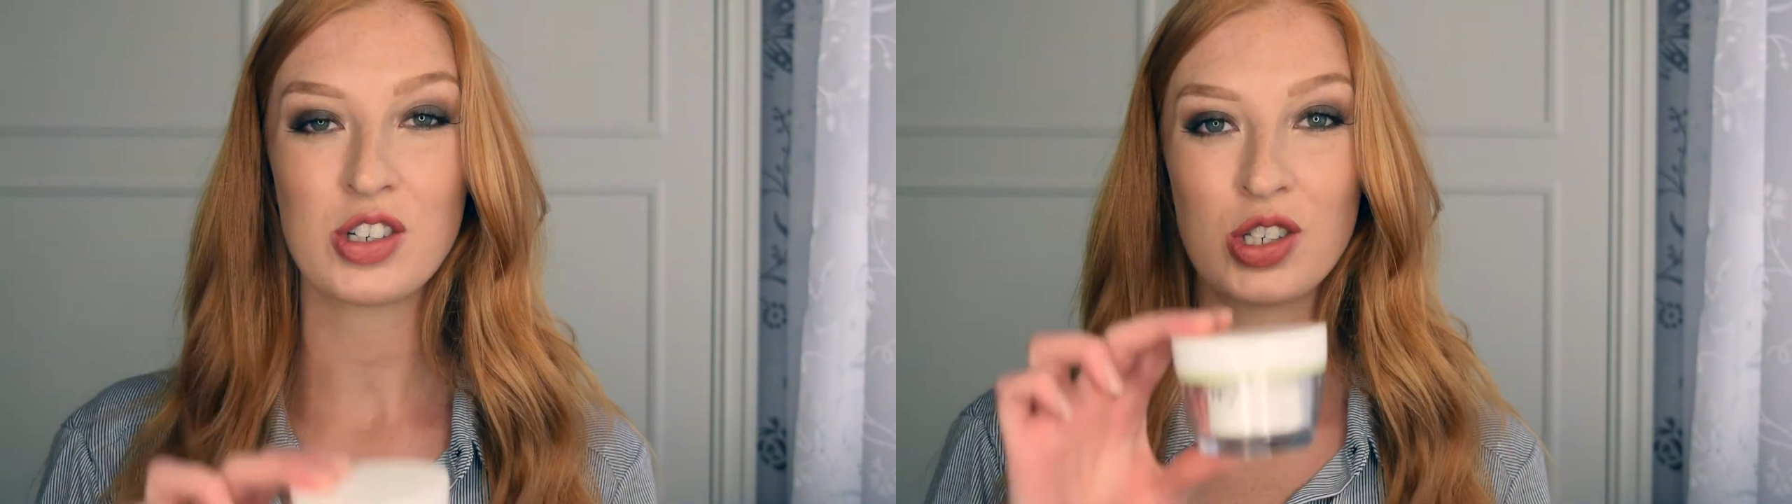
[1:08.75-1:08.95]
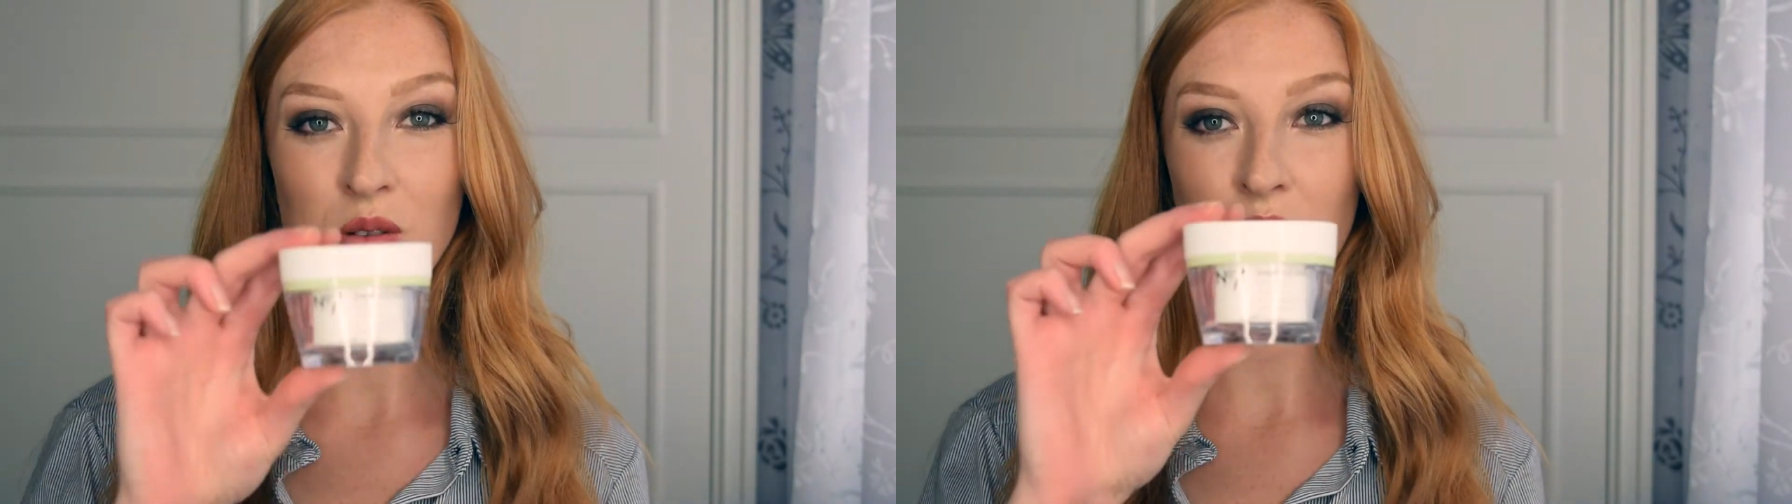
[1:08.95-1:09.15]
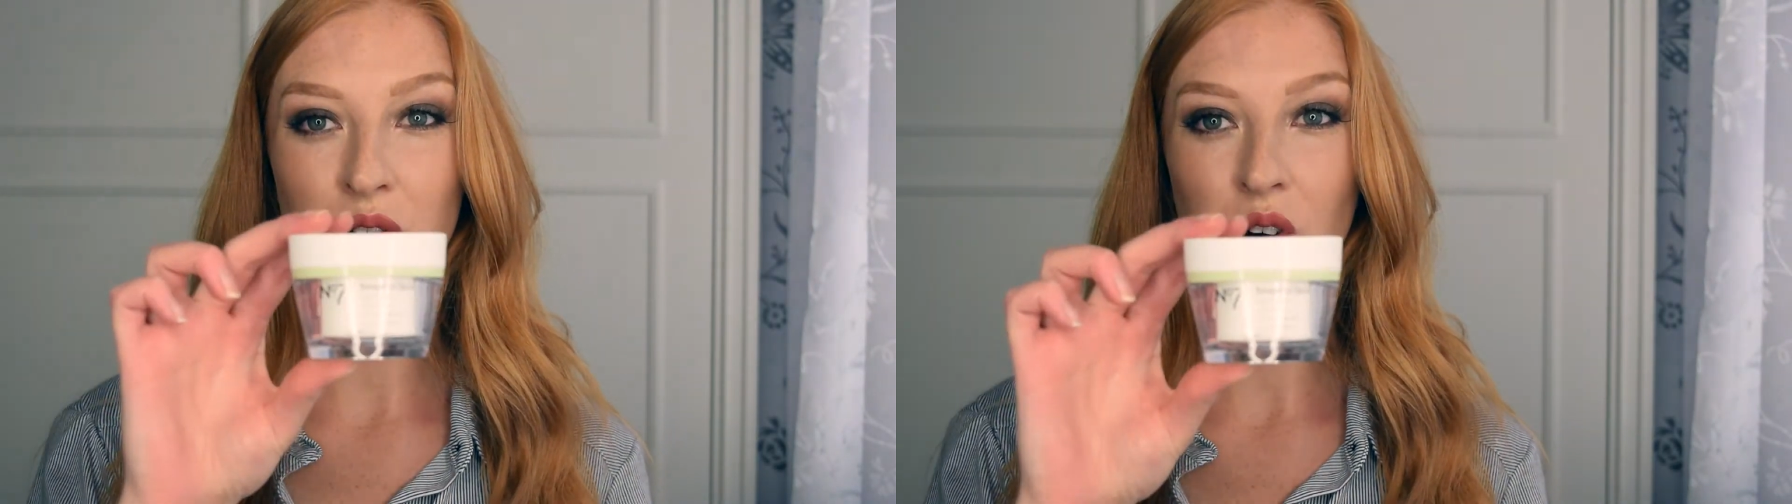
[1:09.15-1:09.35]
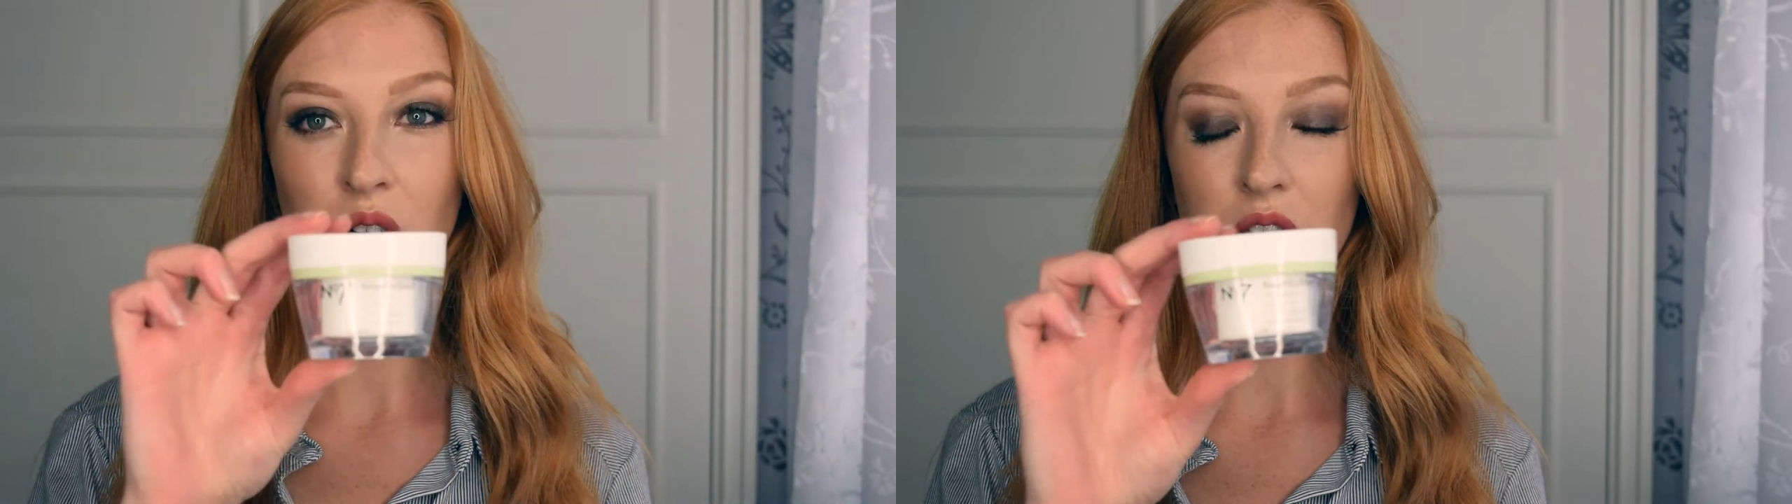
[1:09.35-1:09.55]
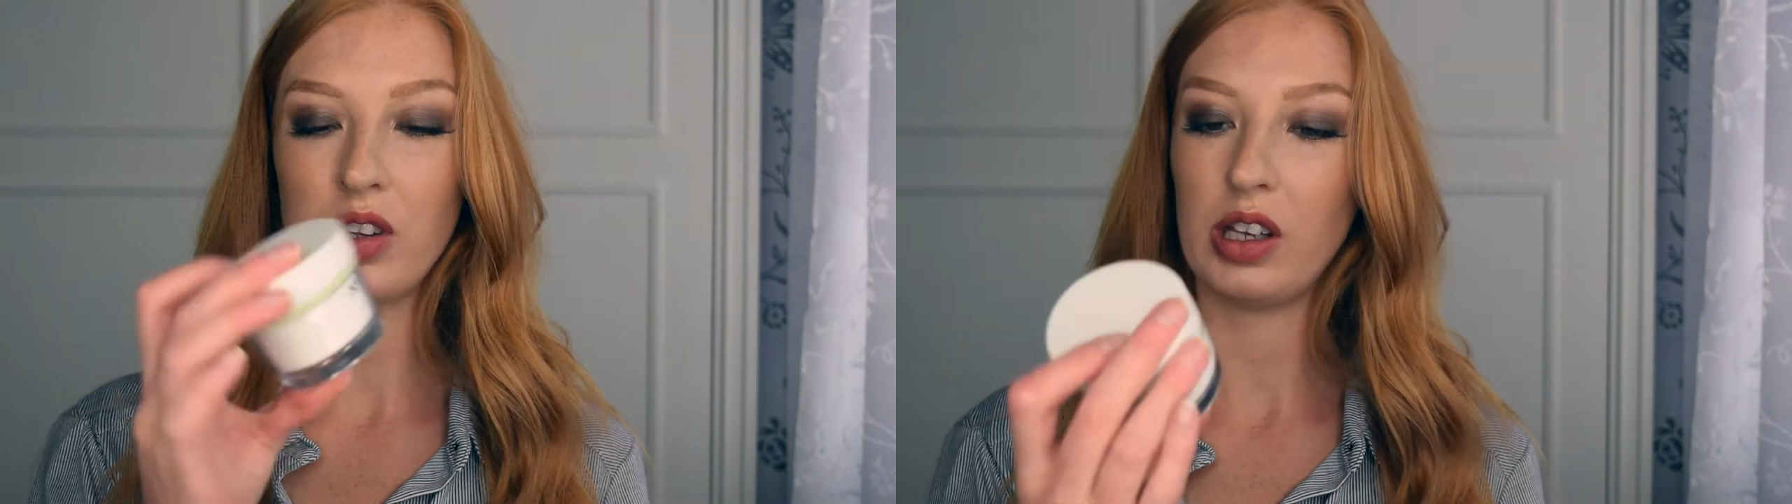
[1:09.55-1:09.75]
so I've
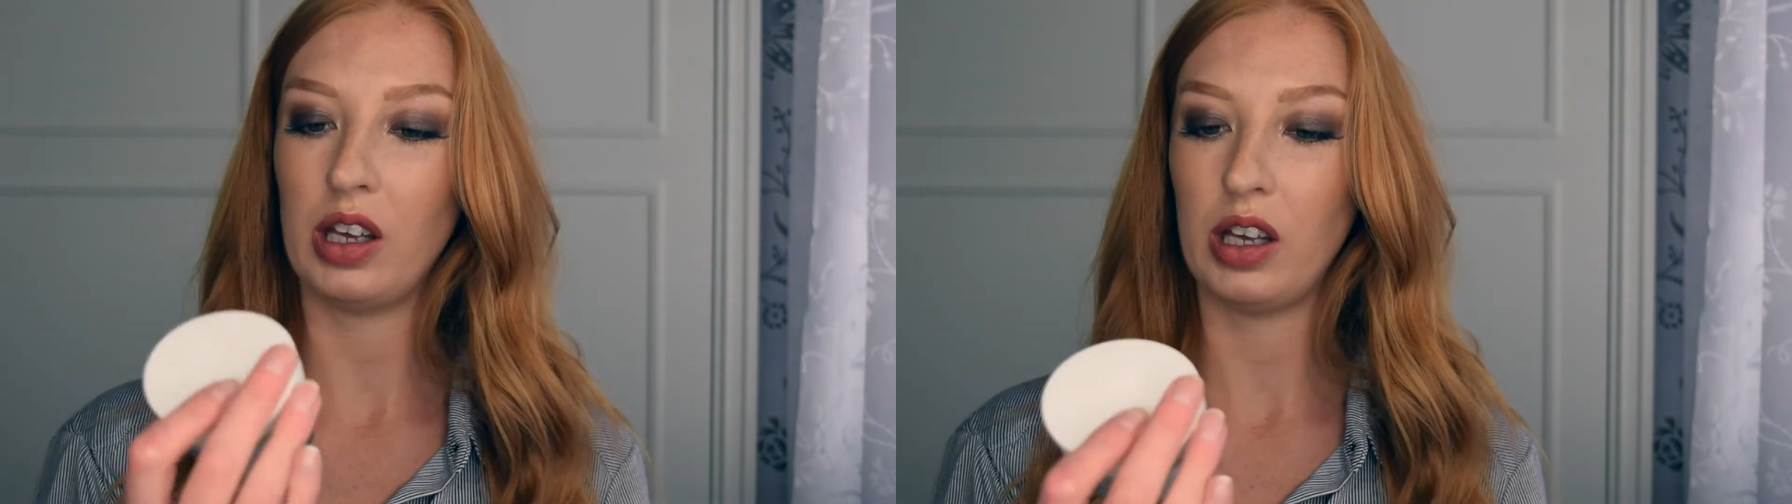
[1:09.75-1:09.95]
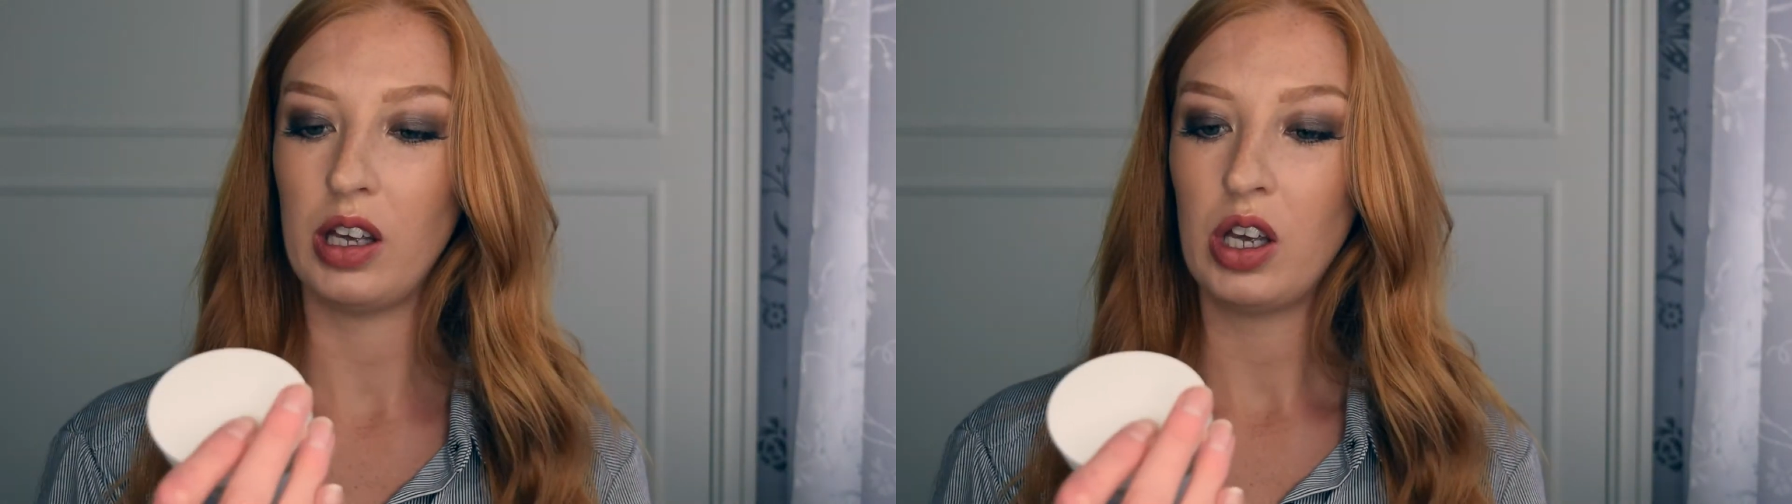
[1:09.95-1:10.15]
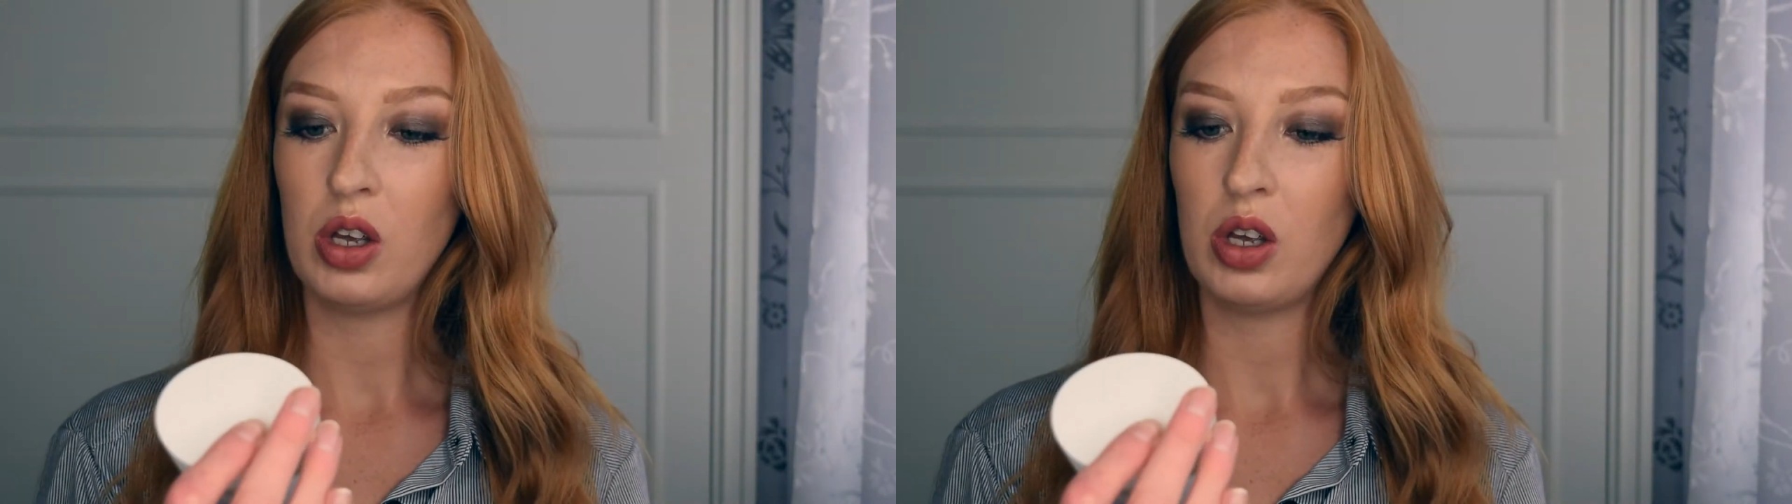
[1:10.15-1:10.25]
got the